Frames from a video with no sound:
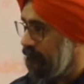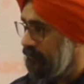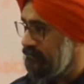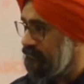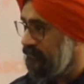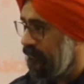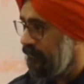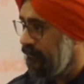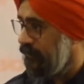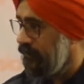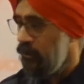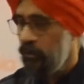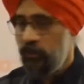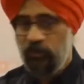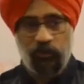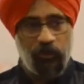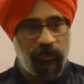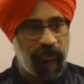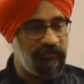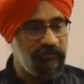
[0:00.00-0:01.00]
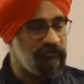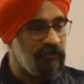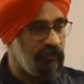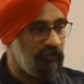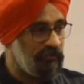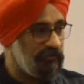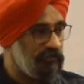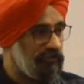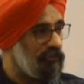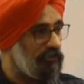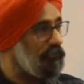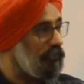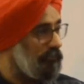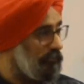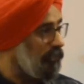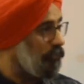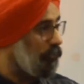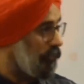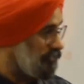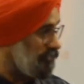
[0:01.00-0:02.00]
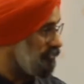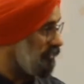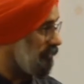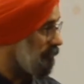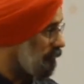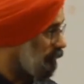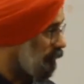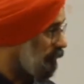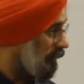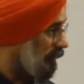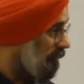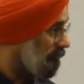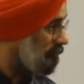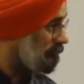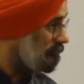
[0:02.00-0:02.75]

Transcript: mistake, your integrity will be questioned. Betul tak?